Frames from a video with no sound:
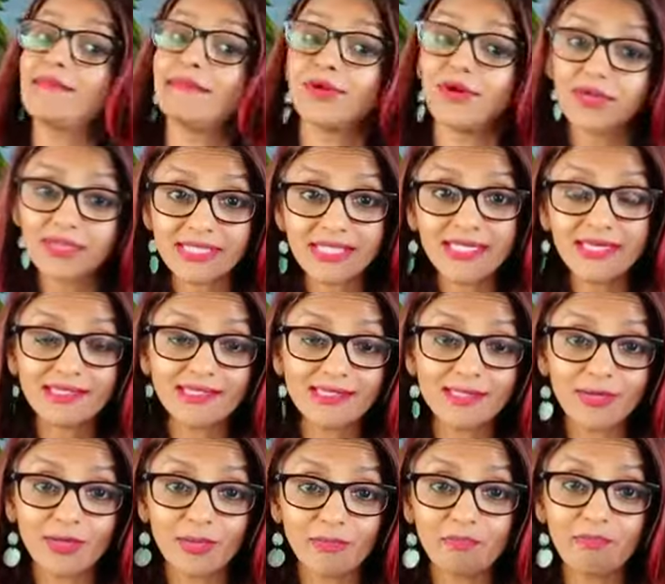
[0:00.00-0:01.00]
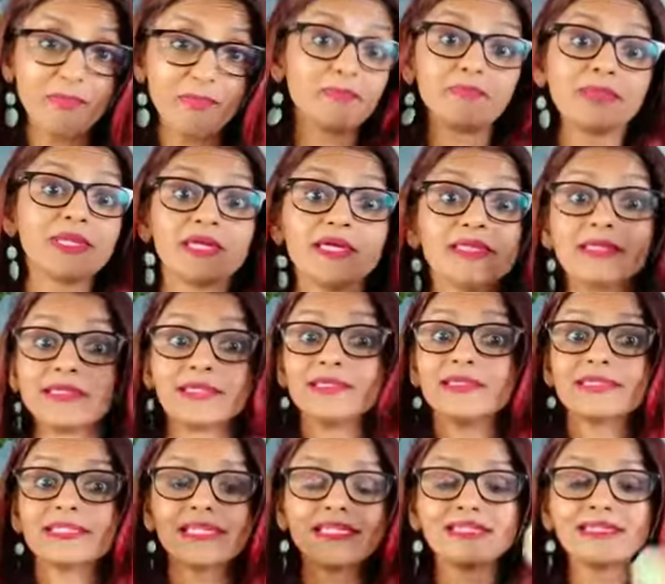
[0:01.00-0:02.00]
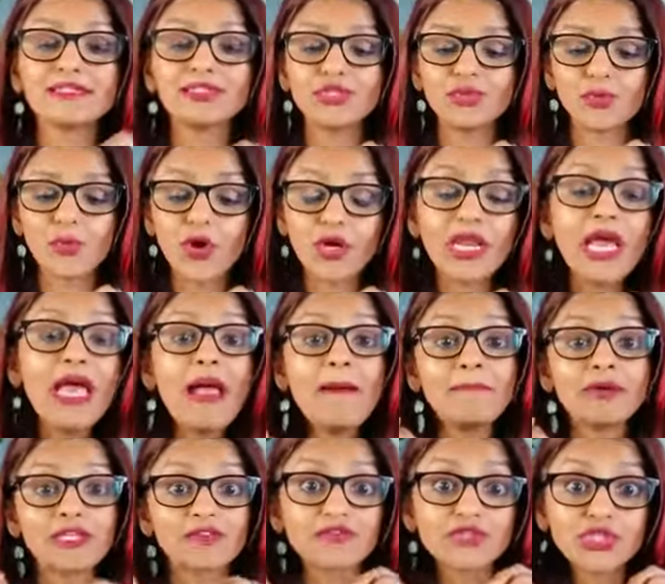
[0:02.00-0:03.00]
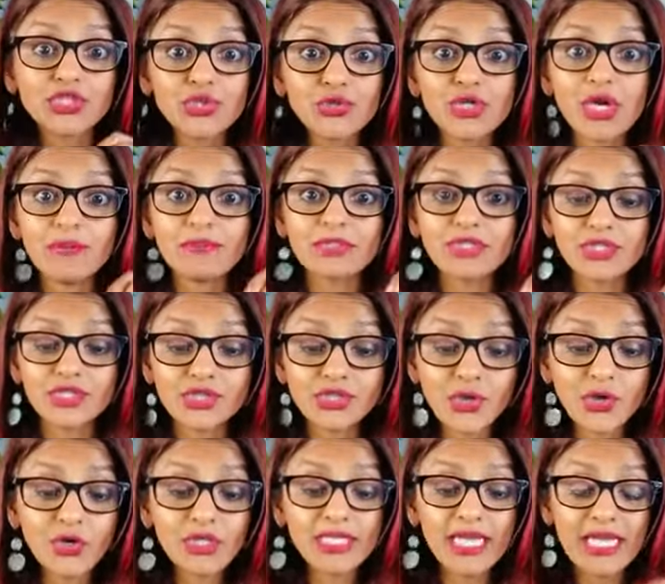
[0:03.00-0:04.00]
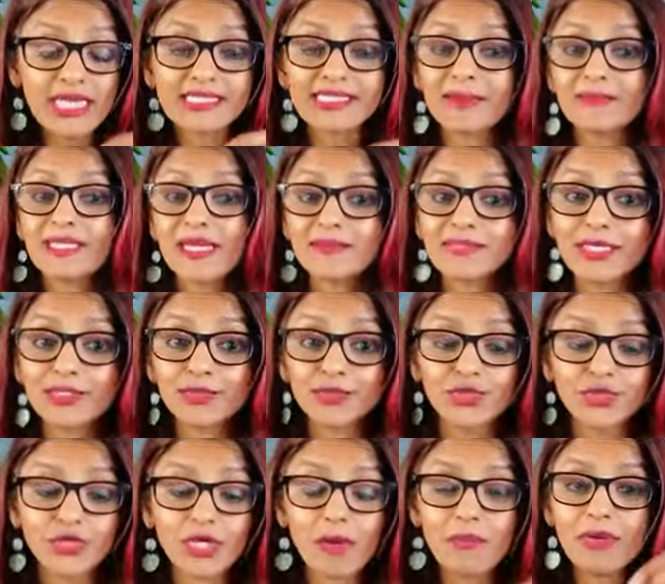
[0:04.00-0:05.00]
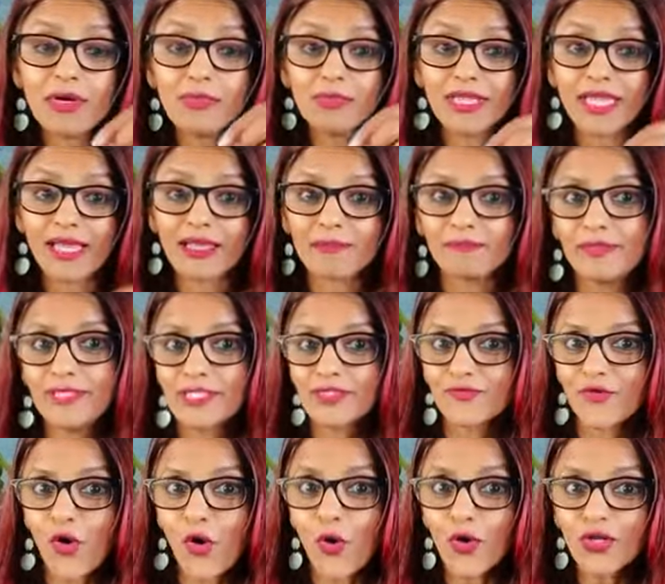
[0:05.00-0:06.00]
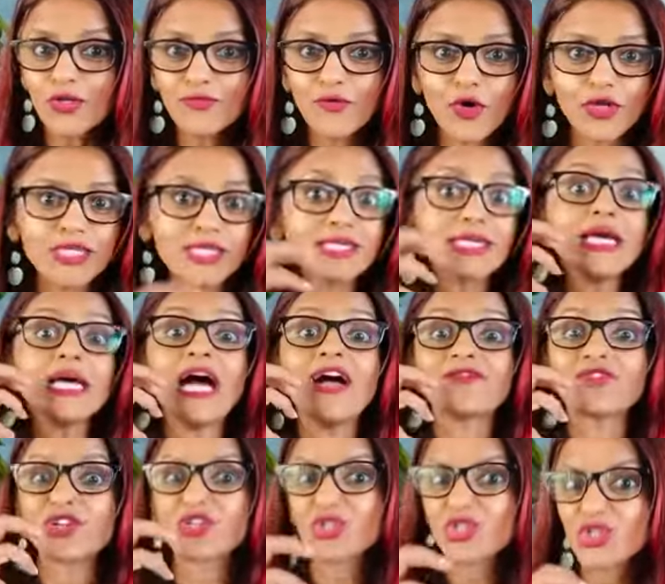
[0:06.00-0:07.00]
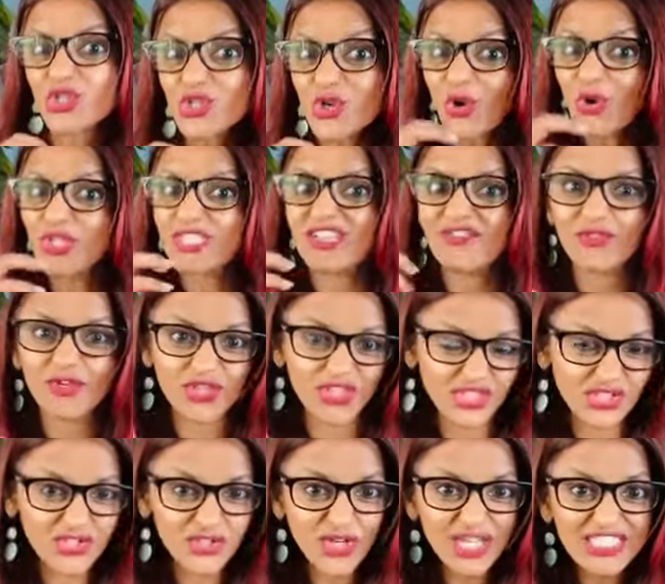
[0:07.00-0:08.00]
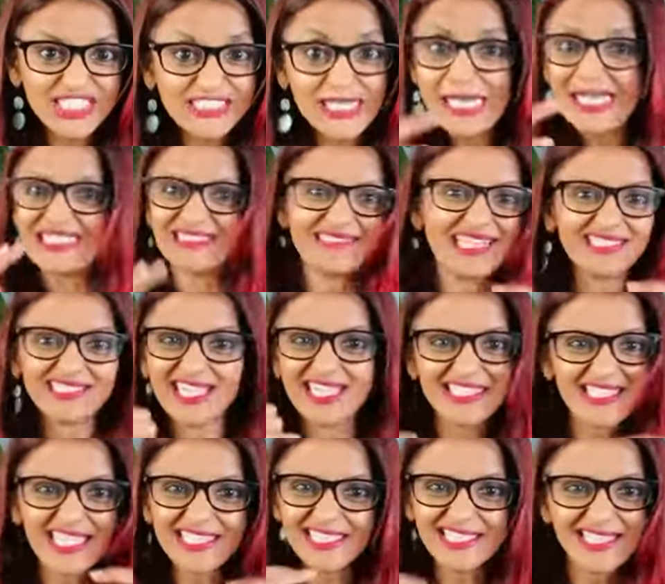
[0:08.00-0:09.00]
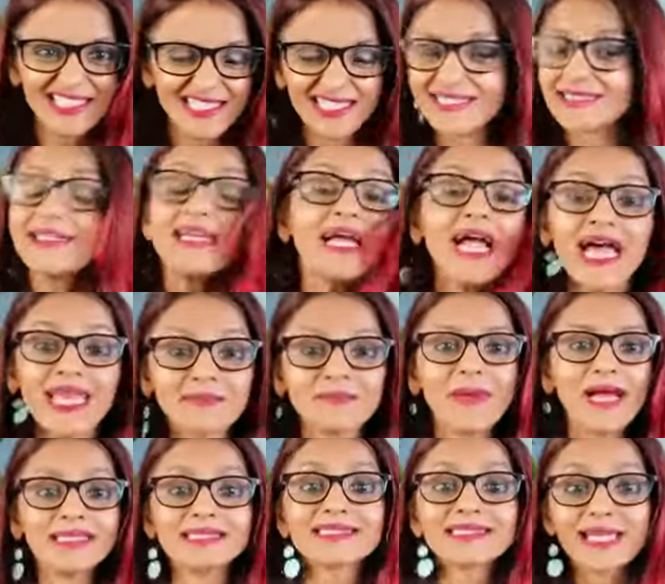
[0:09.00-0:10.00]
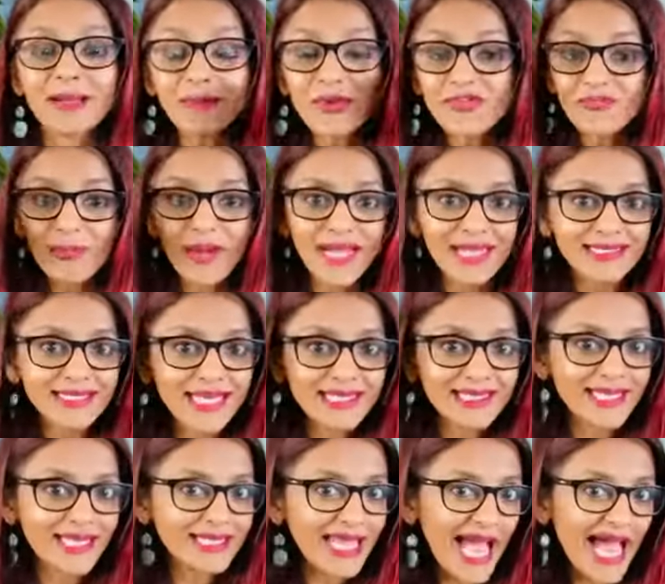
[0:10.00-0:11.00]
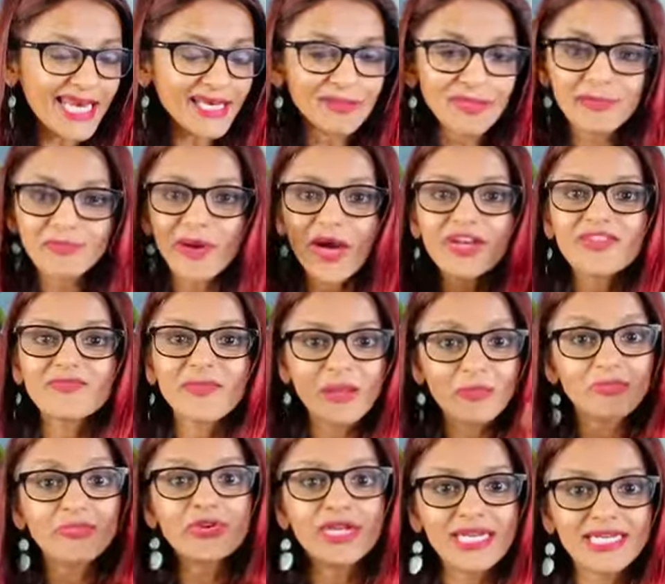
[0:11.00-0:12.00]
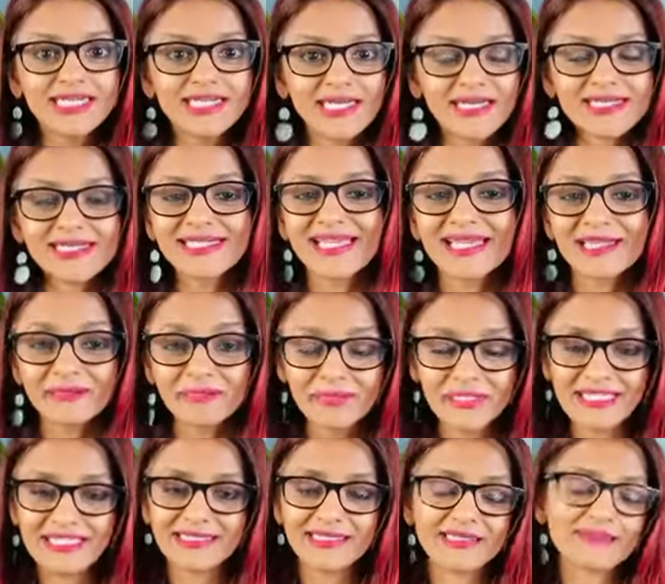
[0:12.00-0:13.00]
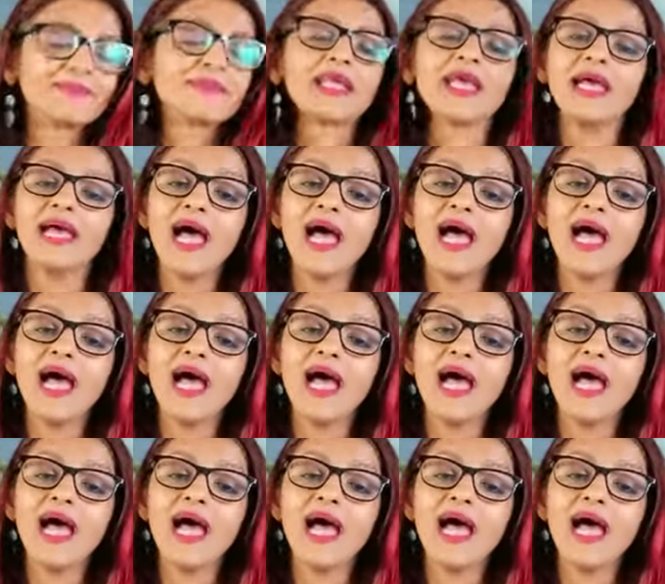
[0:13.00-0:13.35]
I'm not saying it's going to the, the thing that you want, but if it's cucumber and salt, sometimes I'll do cucumber with like a piece of olive on it. I've got the salt, I've got the crunch, and, and some of my, that, that animal part of my brain does get appeased.